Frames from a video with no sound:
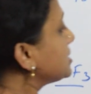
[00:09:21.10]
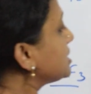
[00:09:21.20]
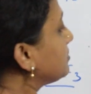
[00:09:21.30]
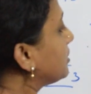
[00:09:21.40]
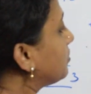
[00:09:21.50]

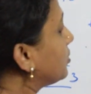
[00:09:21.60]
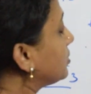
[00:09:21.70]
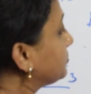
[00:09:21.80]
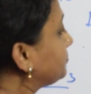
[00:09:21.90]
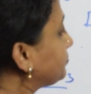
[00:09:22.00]
sigma
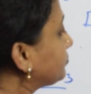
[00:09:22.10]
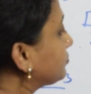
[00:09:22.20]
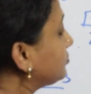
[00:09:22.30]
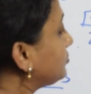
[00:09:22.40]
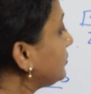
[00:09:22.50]
bond.
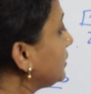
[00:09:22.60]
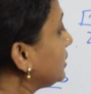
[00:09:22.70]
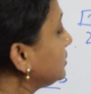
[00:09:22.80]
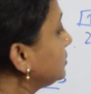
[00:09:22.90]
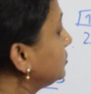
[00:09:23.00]

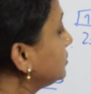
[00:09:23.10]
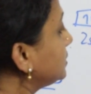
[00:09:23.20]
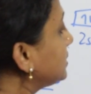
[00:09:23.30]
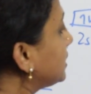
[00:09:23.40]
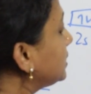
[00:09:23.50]
So
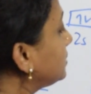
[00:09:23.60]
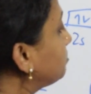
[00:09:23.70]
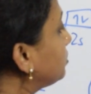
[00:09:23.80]
these are the